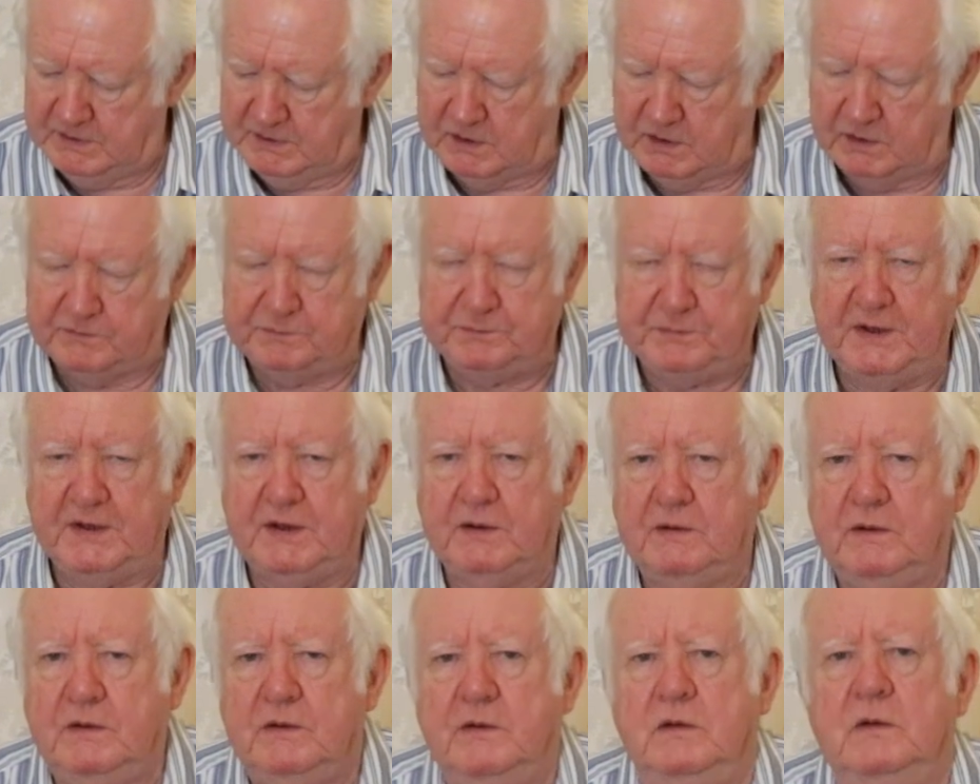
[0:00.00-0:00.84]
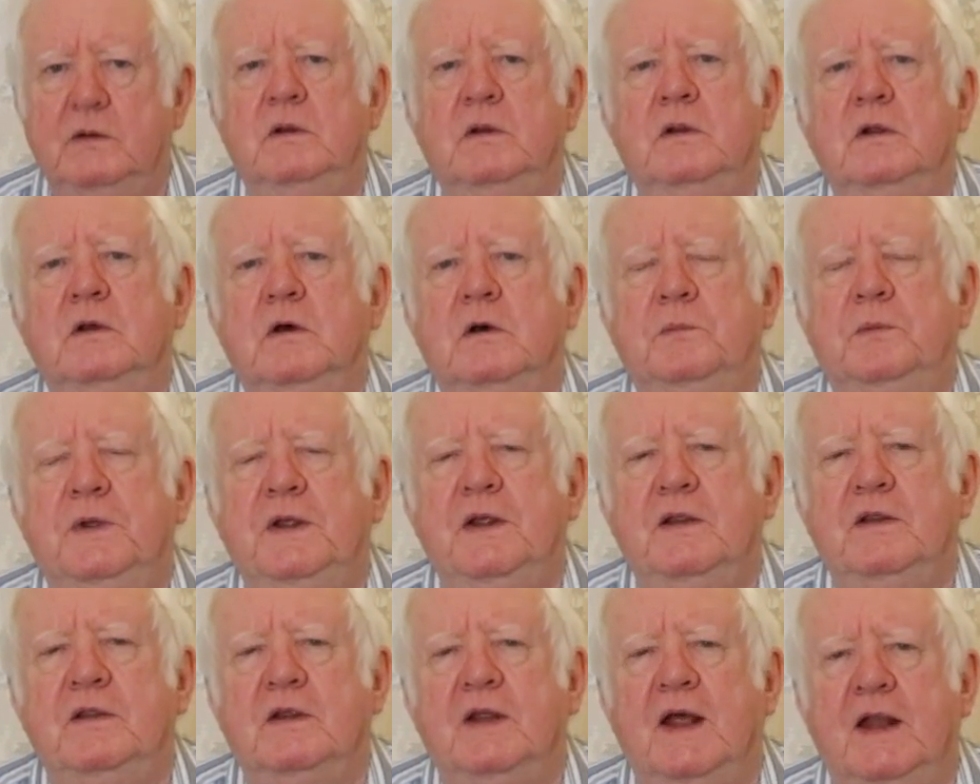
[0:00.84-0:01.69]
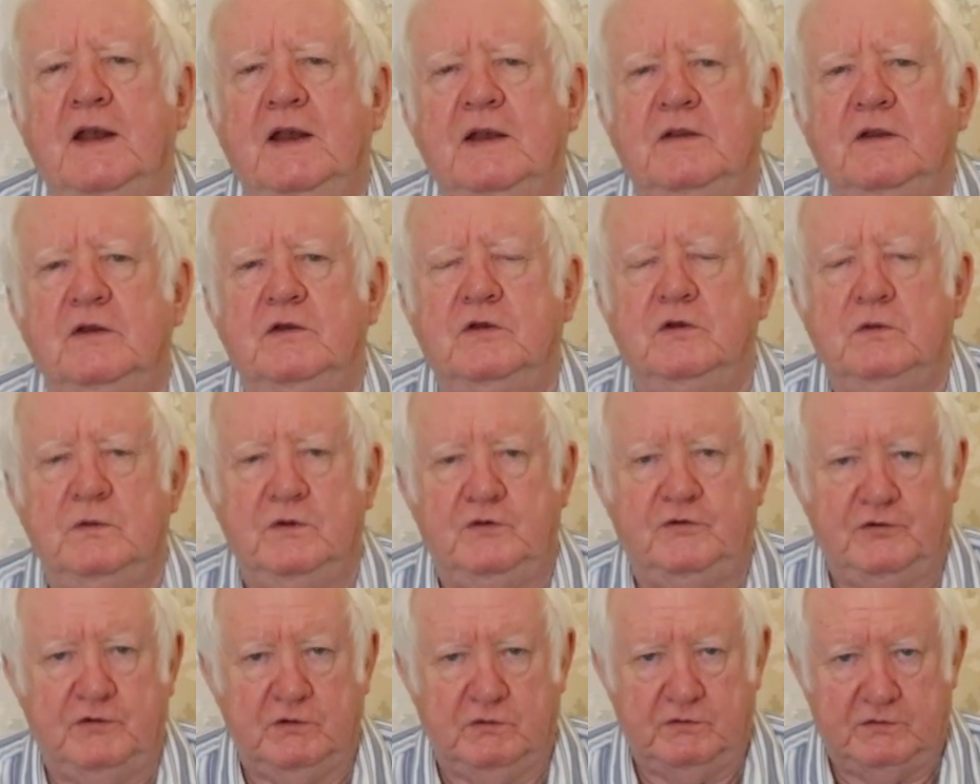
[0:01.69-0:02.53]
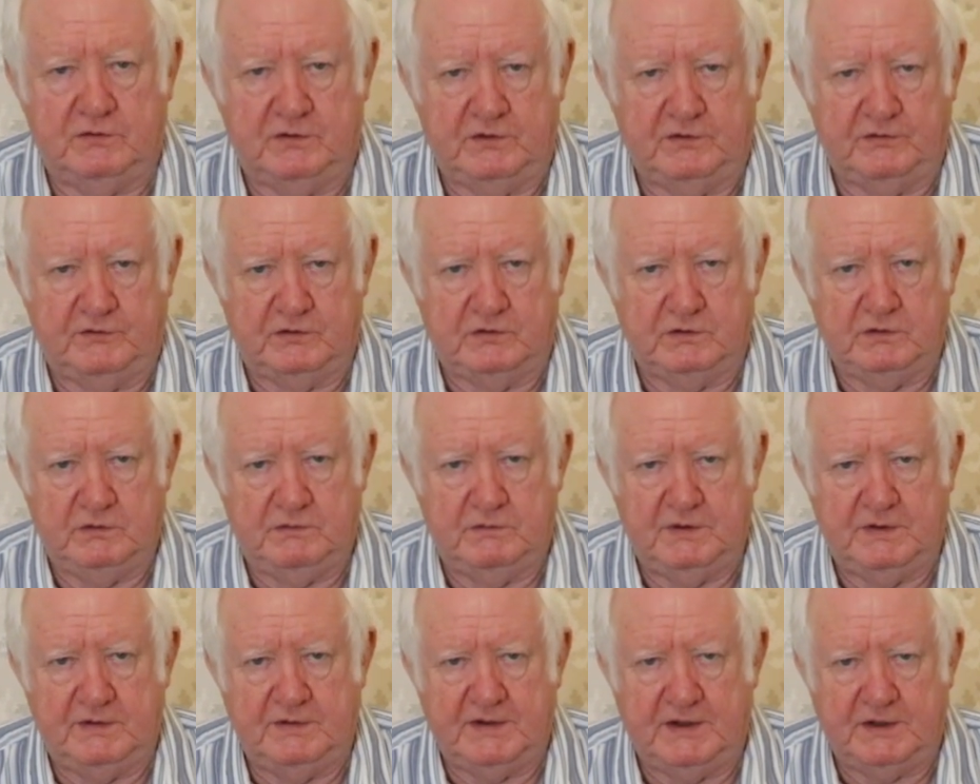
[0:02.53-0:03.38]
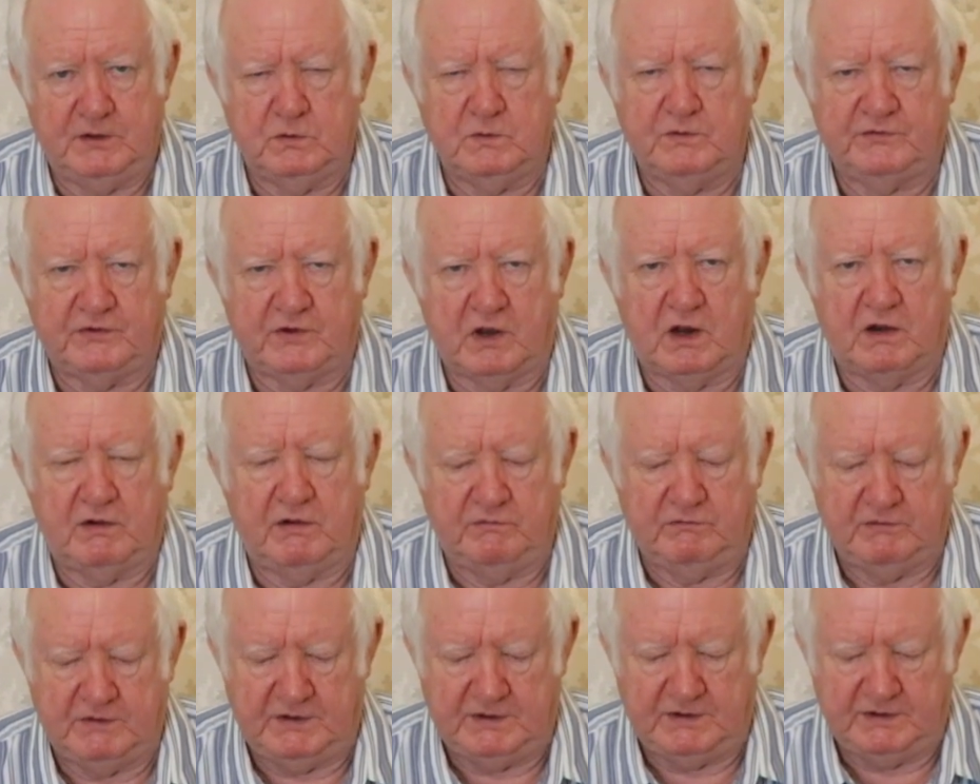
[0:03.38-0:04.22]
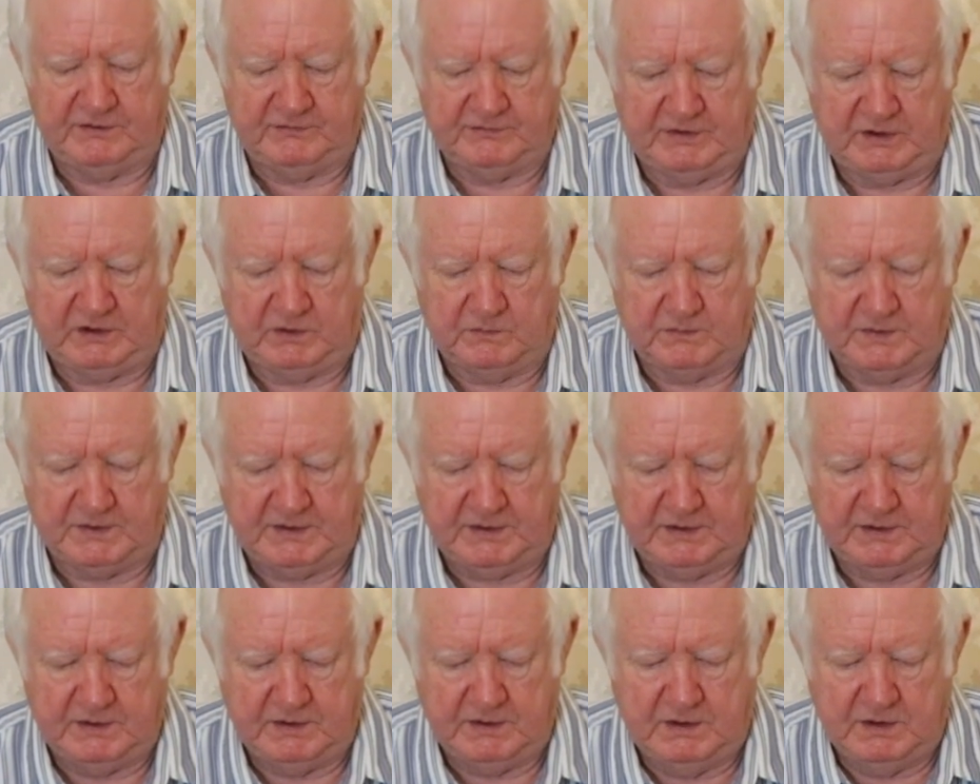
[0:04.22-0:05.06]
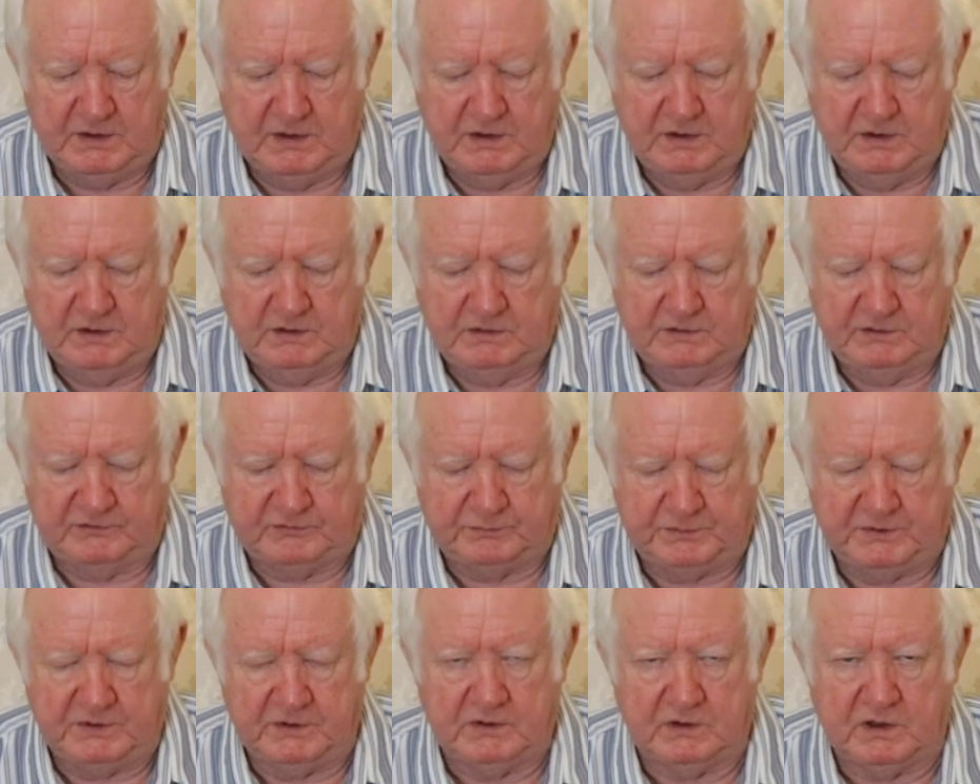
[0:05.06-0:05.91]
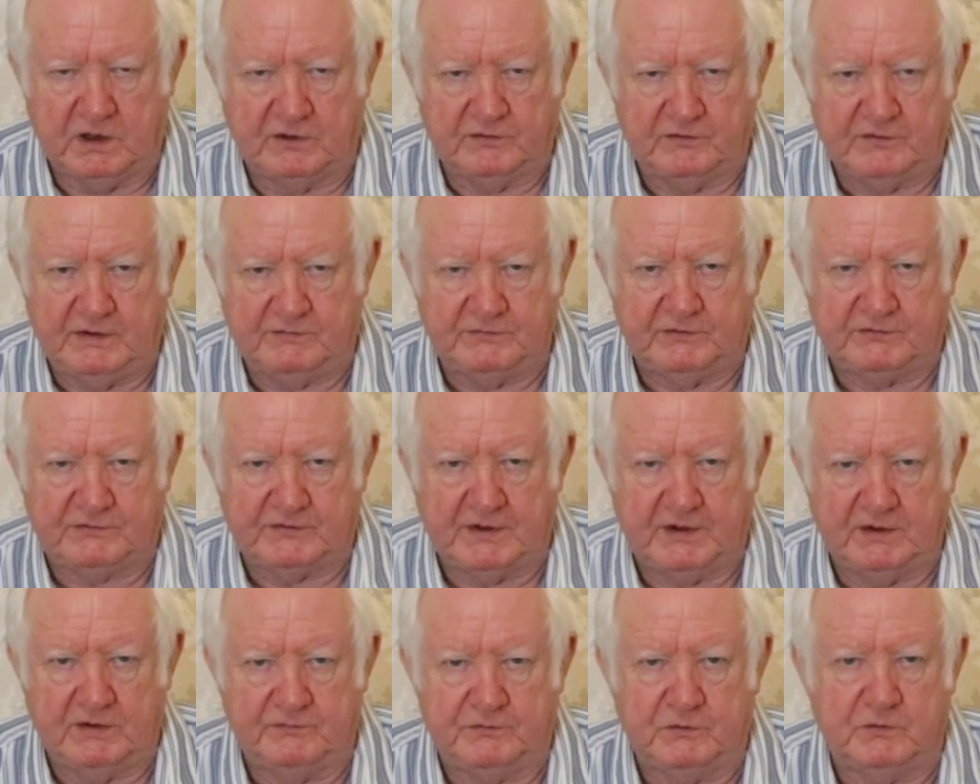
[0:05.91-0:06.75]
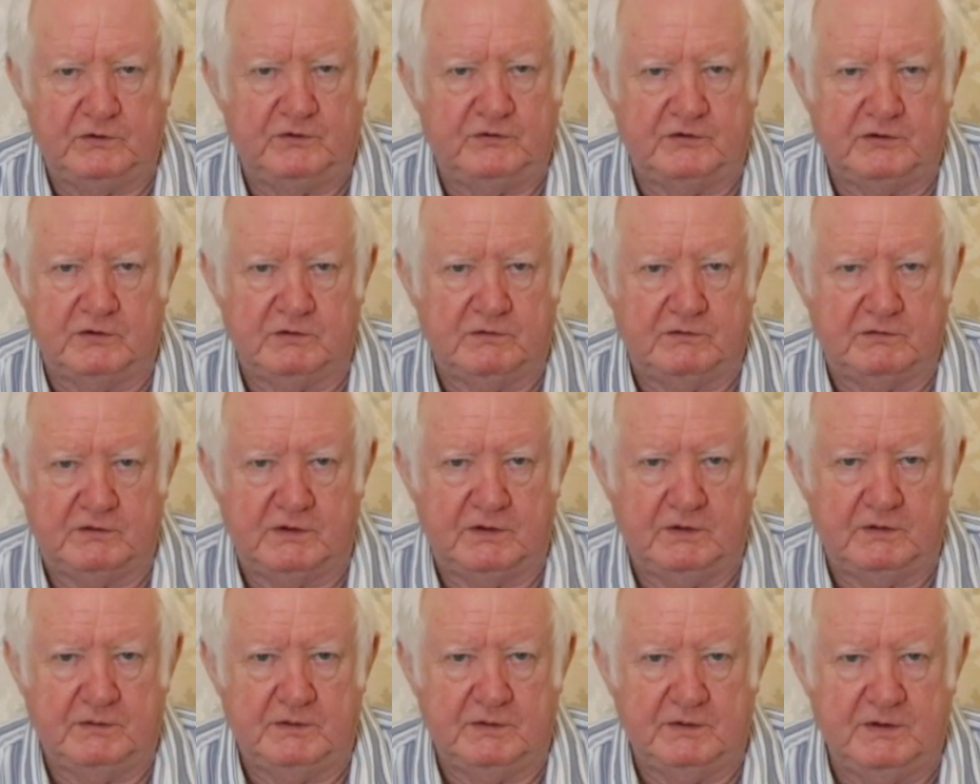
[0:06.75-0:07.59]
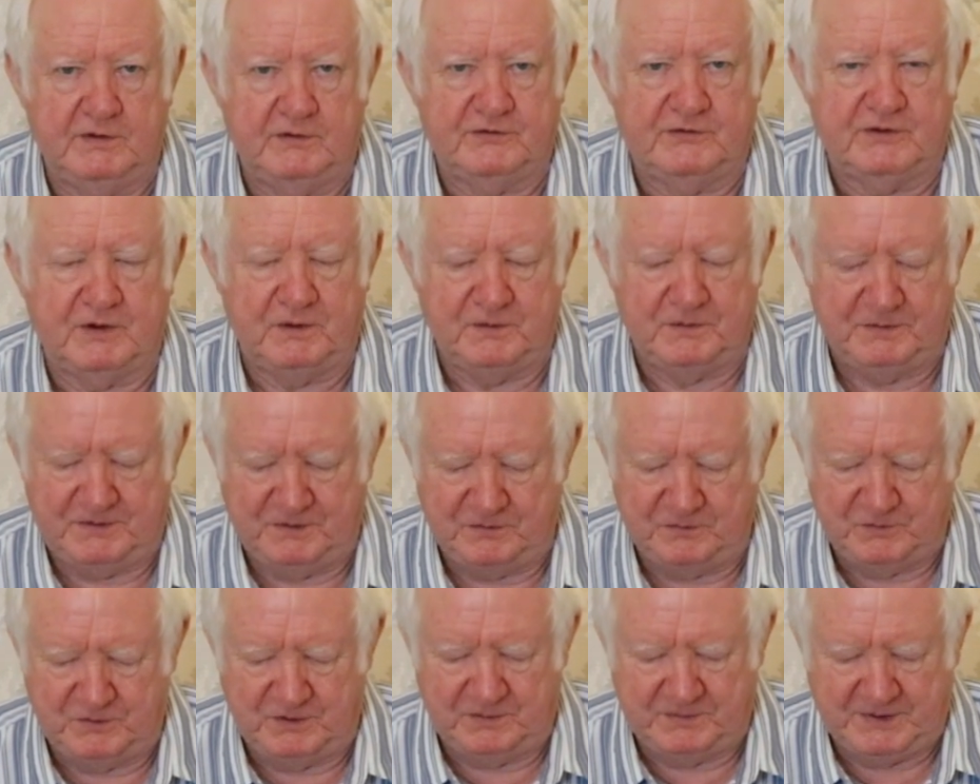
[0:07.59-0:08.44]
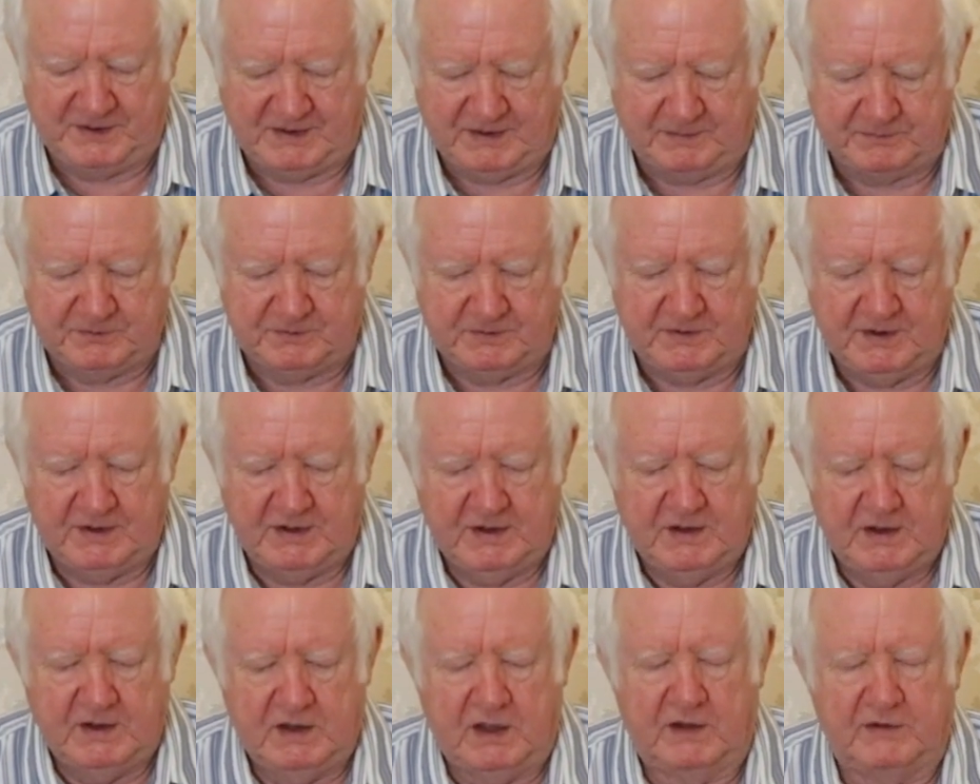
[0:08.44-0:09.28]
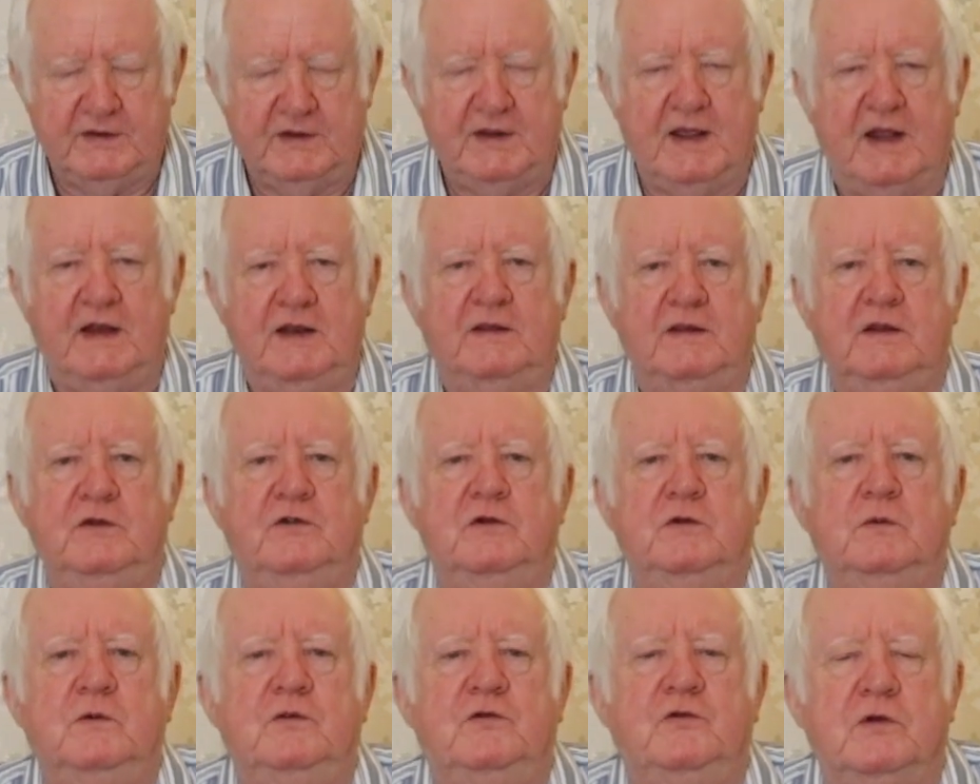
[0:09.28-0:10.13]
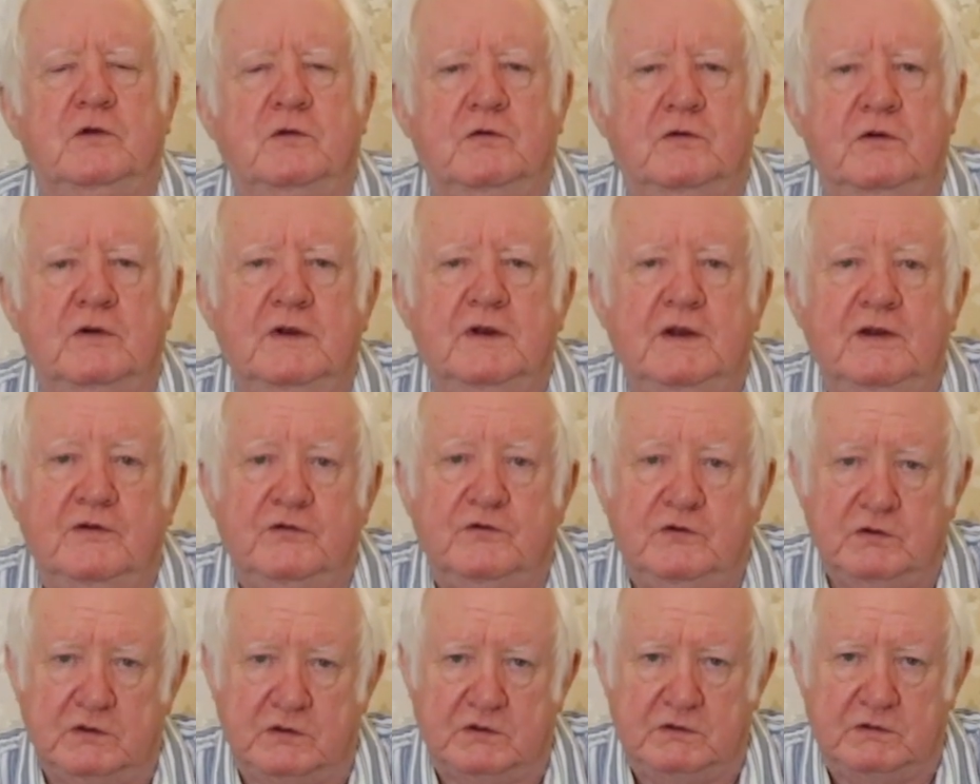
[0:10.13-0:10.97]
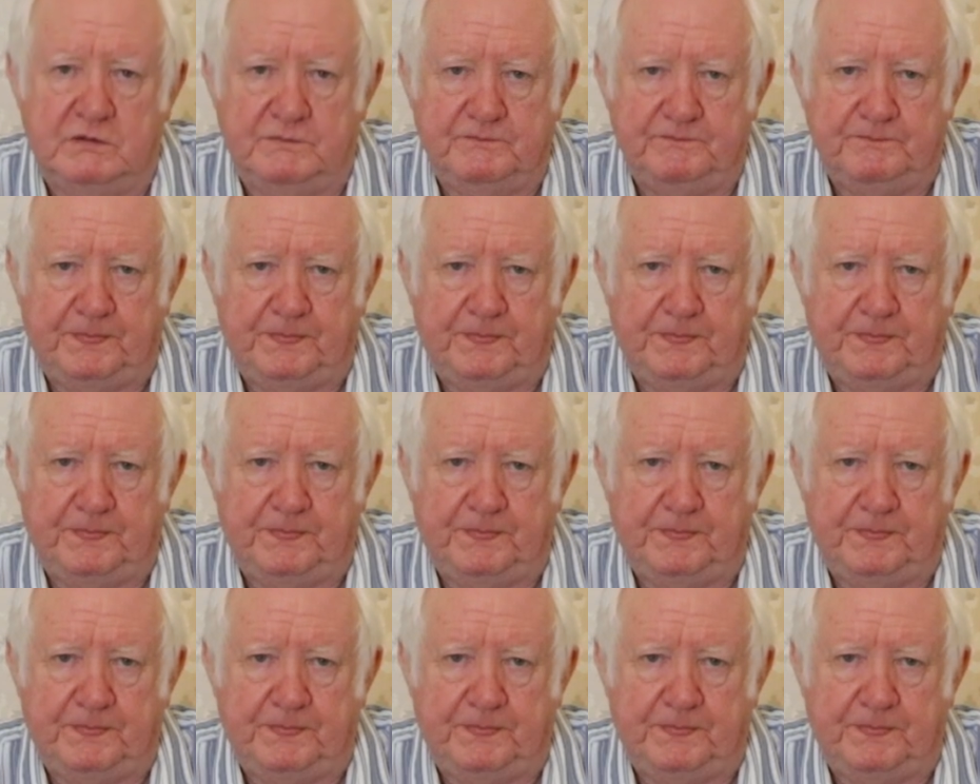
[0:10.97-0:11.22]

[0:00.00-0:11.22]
I've picked up here that anything to do with children is good. They always are in readings anyway. The spirit guides never say avoid children, so don't worry about that. But I think anything to do with children is good.